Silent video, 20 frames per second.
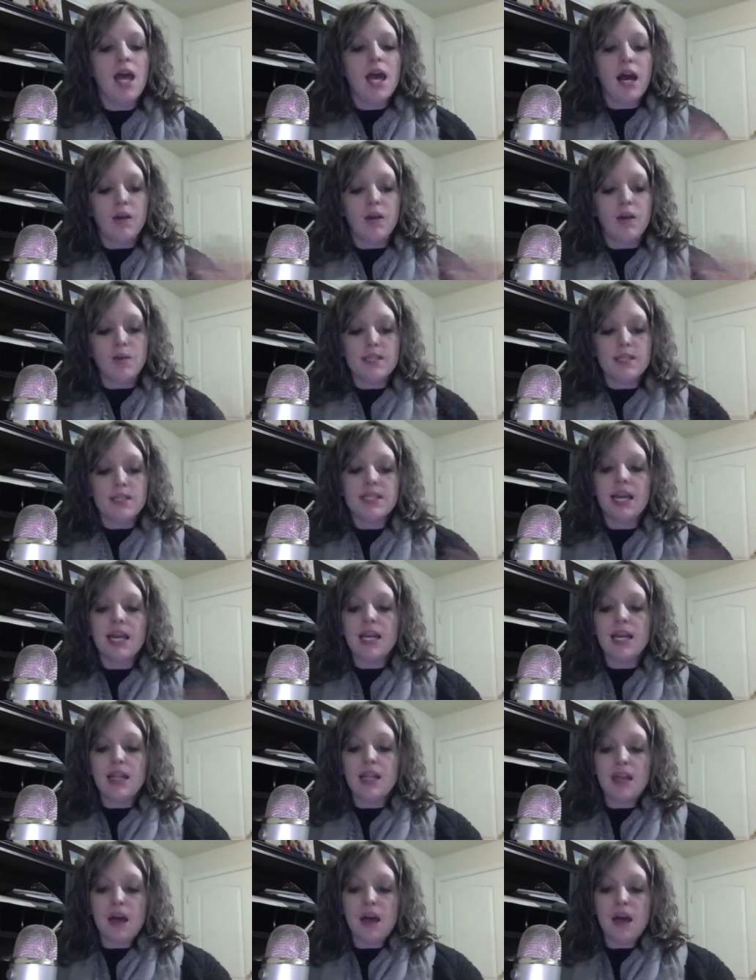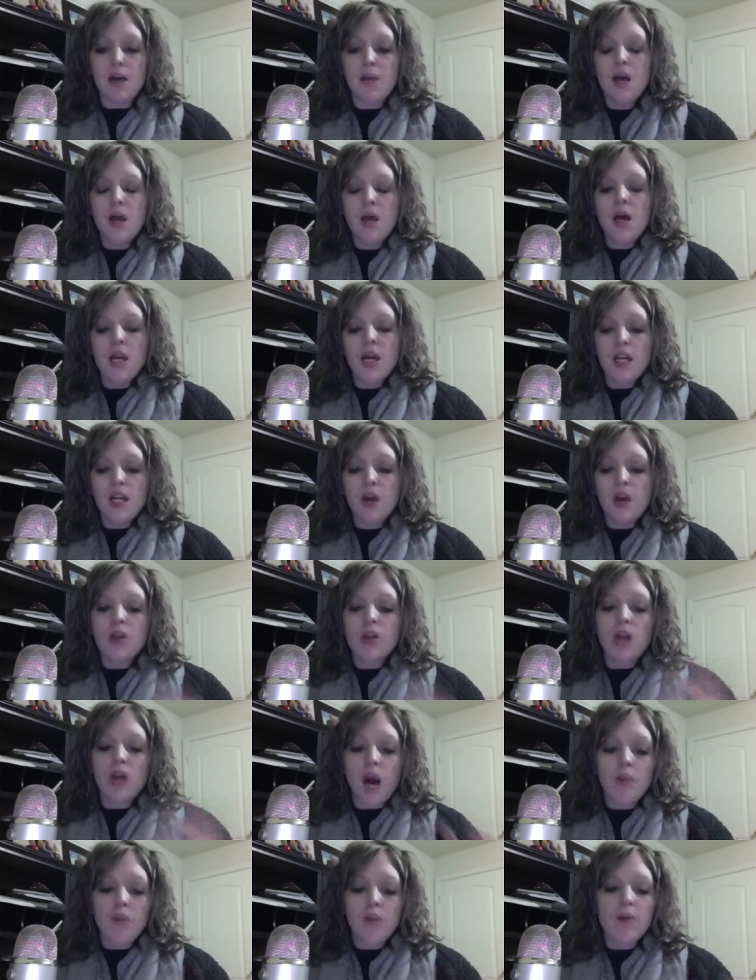I will say to them, you know, the
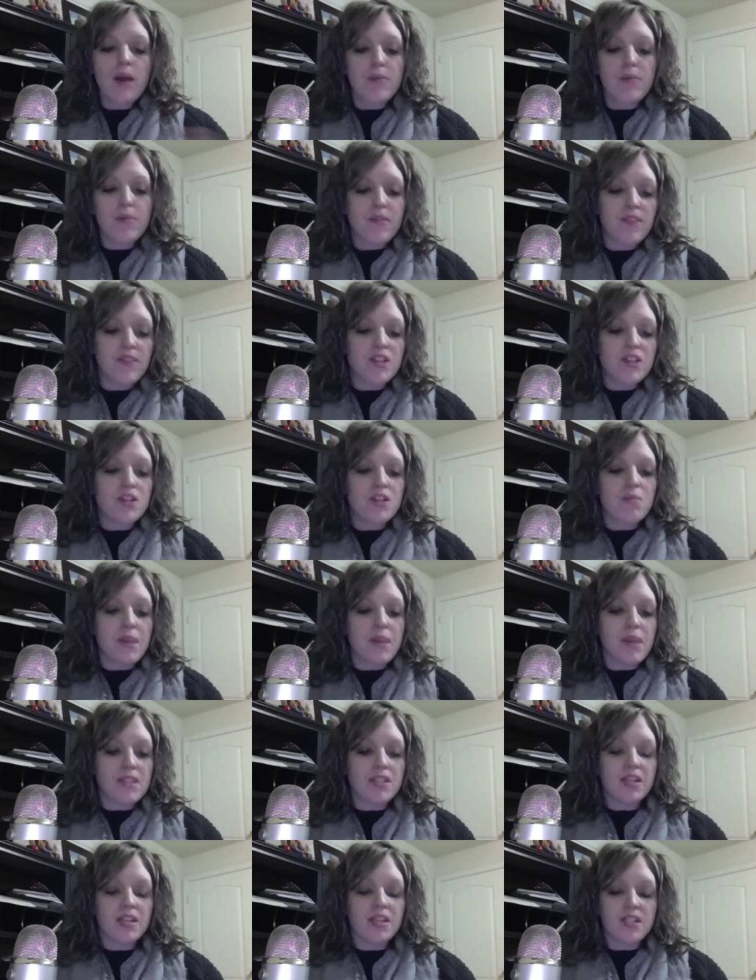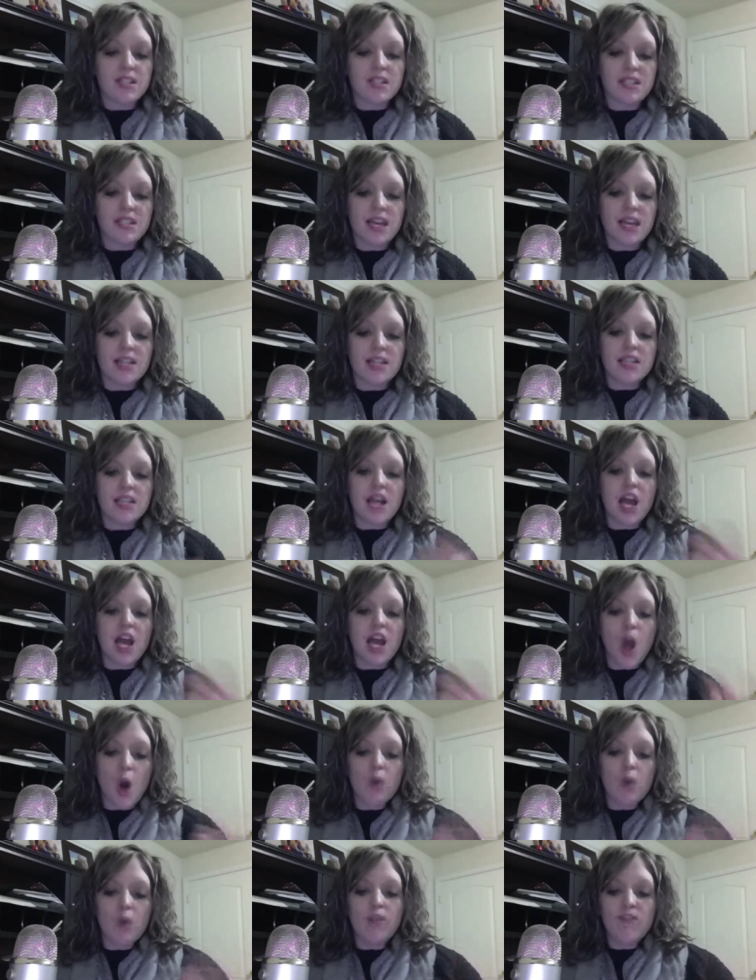copyright provision basically just states that I
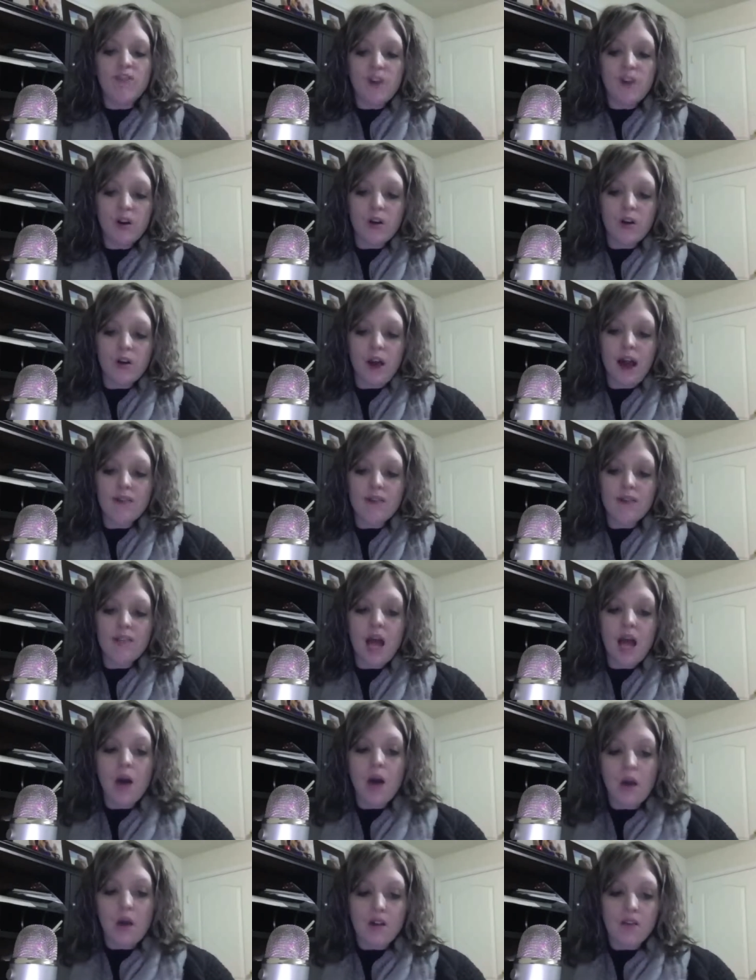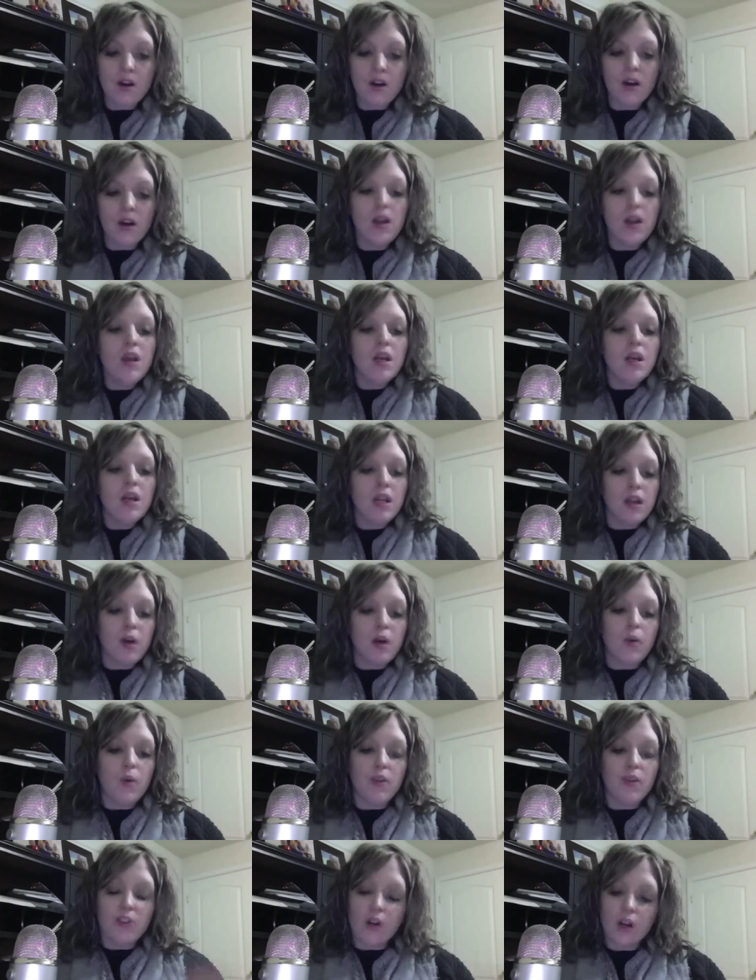own the photographs. However, you know,
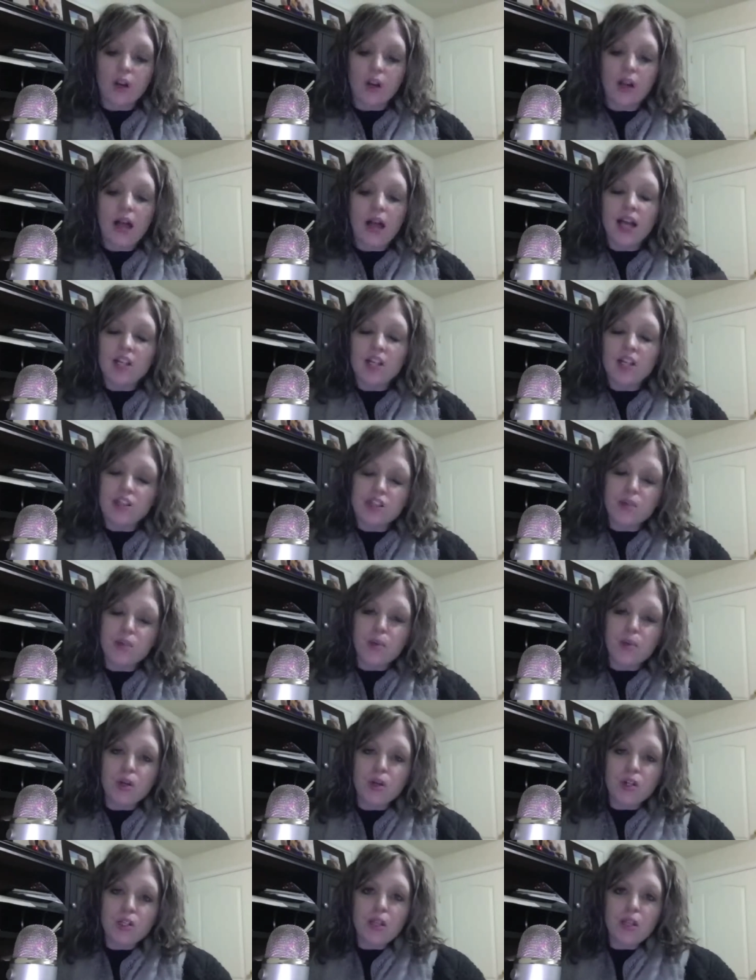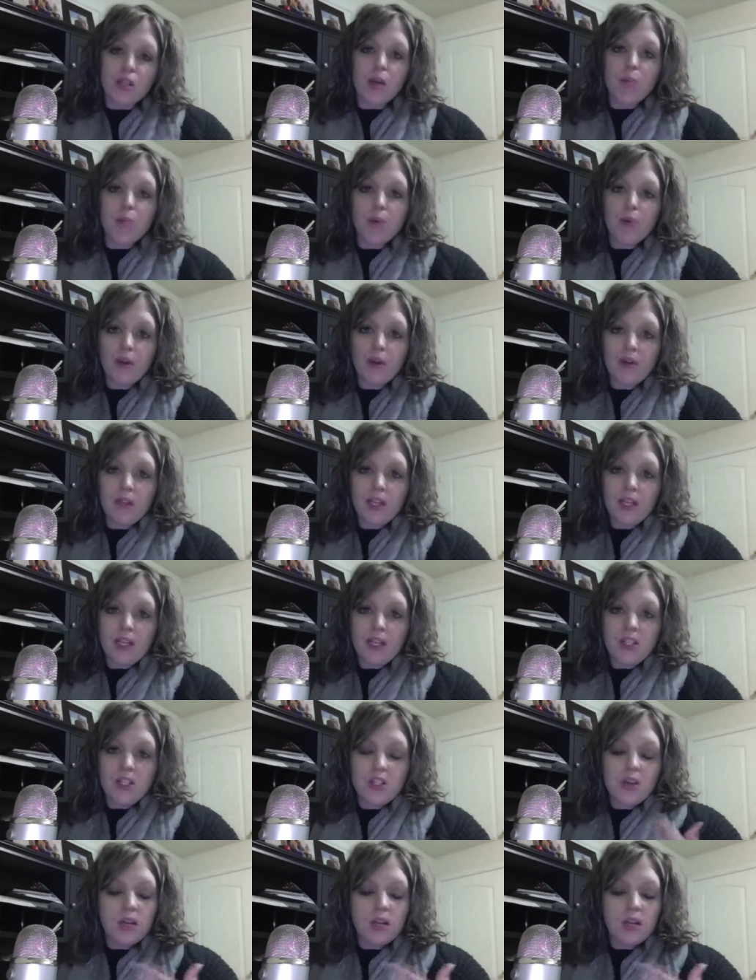with your collections, you're purchasing a print
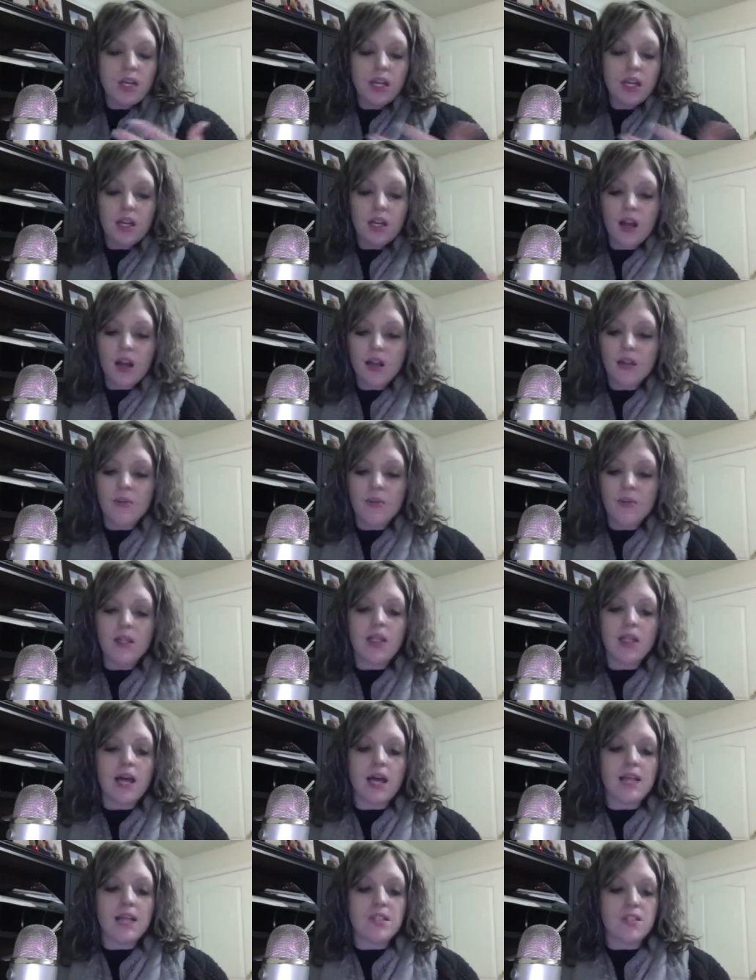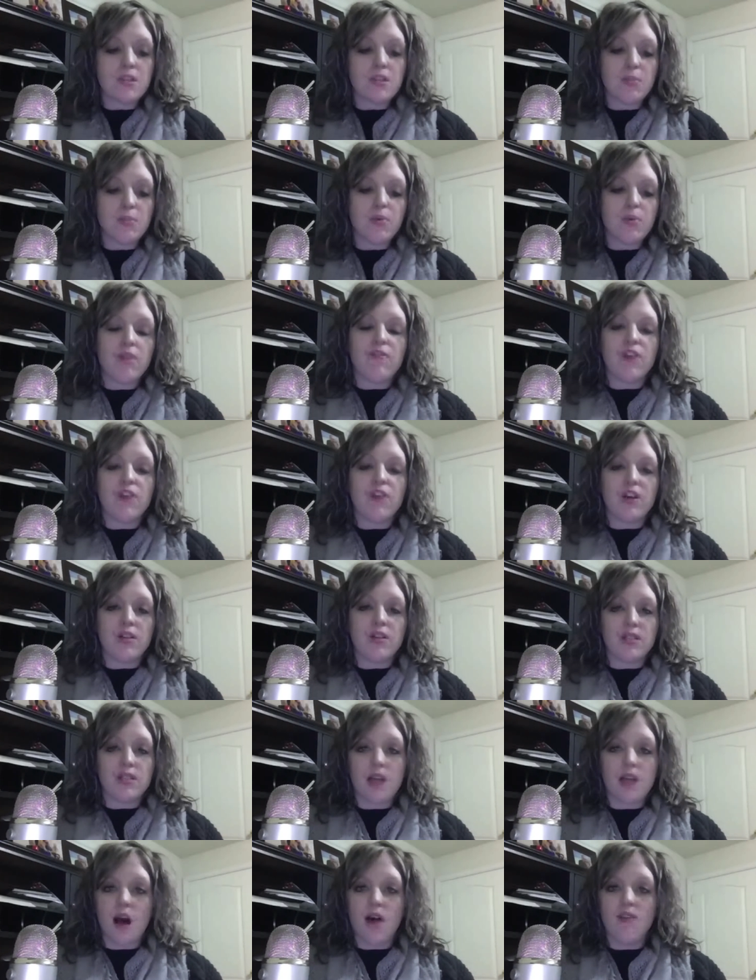release. You're getting an unlimited license to print for
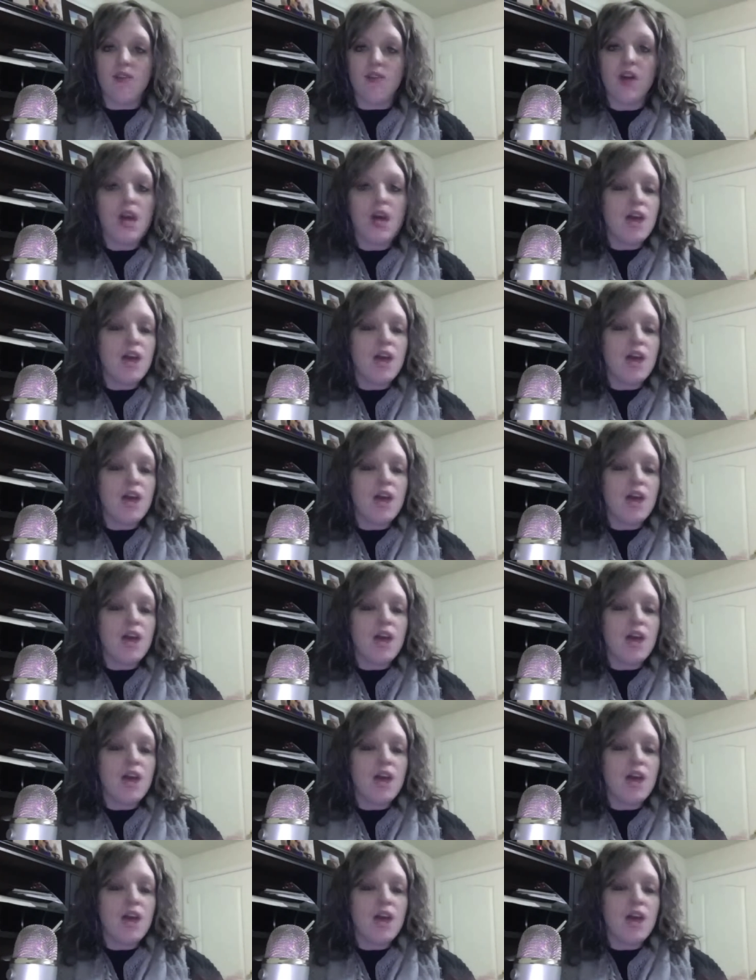yourself.